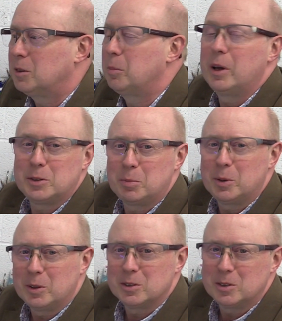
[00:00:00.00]
the best
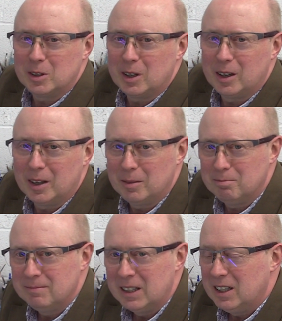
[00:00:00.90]
person
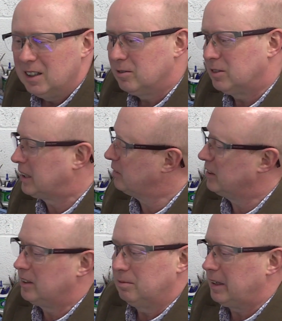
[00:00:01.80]
for
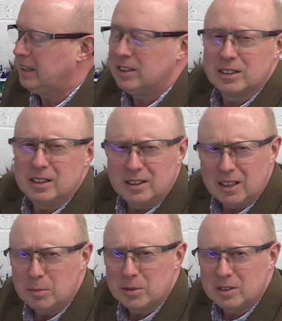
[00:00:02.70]
giving hints and
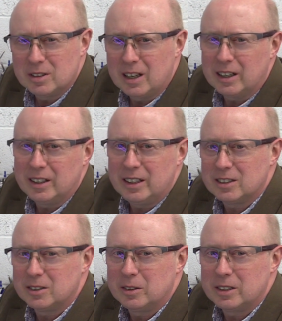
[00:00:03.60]
tips and
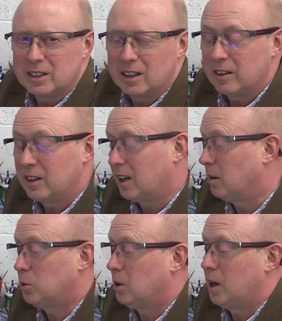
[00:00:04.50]
techniques and all this kind of thing.
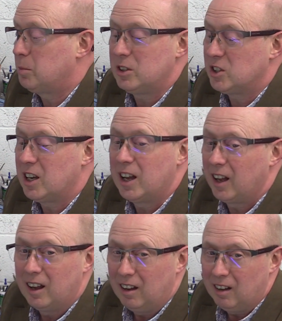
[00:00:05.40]
I'm quite happy to
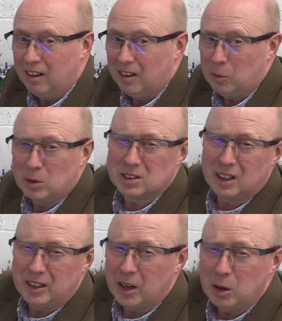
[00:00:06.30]
share what
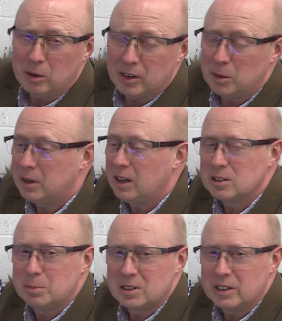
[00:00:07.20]
I know if anybody has
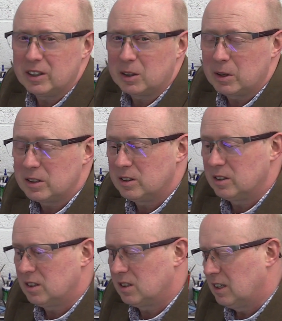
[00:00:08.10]
specific
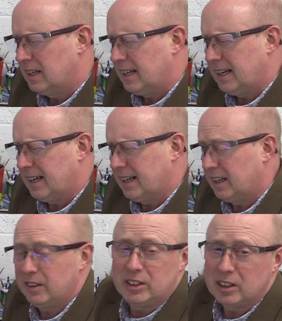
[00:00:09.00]
questions.
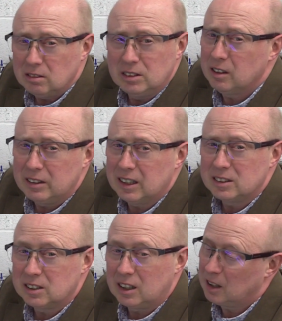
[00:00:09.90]
And if I don't know the
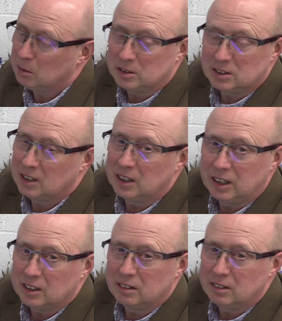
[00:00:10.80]
answer, I will just tell you
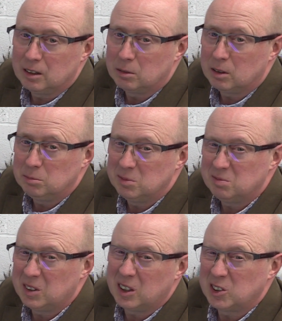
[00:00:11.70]
I don't know,
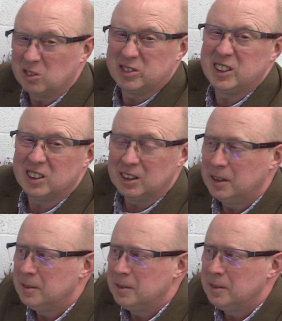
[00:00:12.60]
or I don't feel,